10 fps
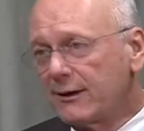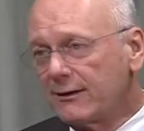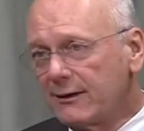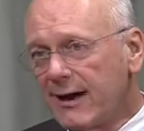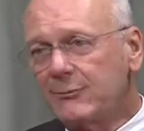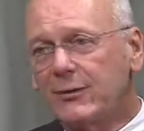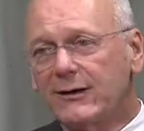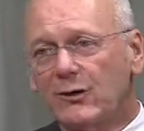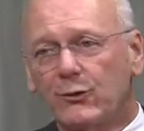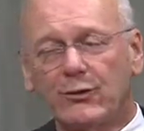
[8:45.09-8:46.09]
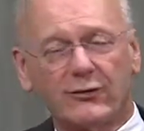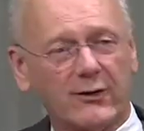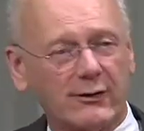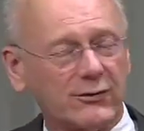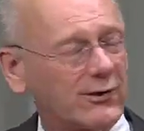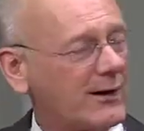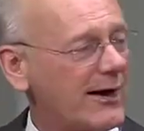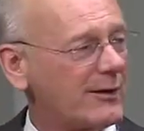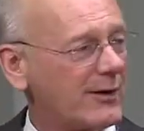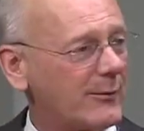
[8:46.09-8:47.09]
not being the world's largest
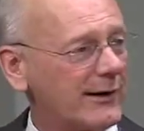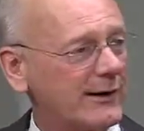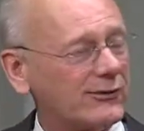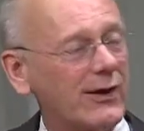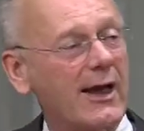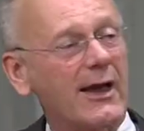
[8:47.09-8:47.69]
economy means